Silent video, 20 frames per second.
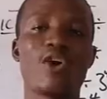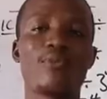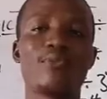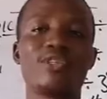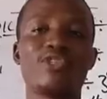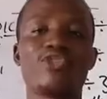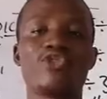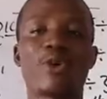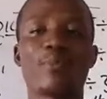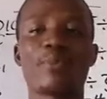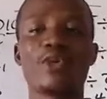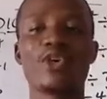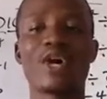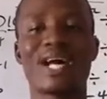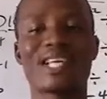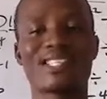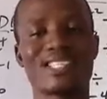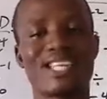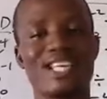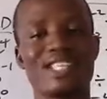I will be dropping
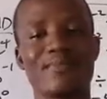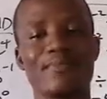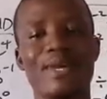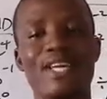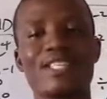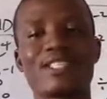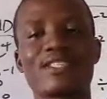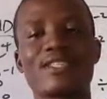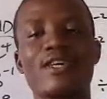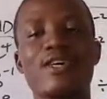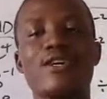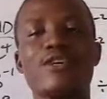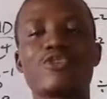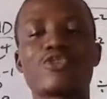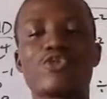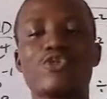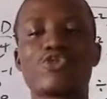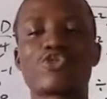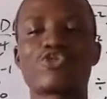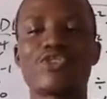your assessment.
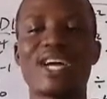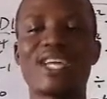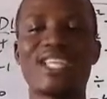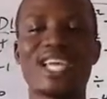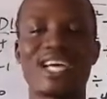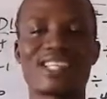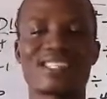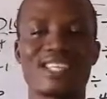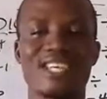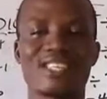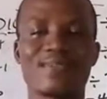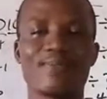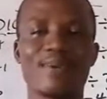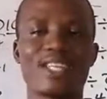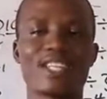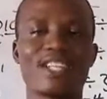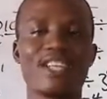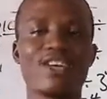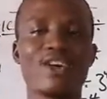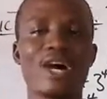So try the
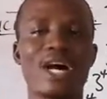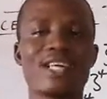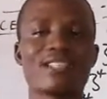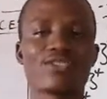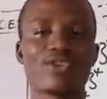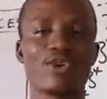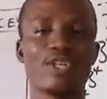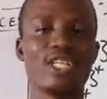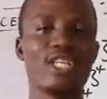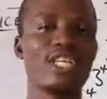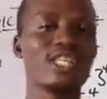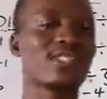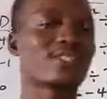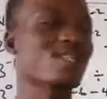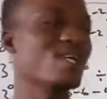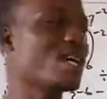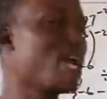assessment, lay your hands on it,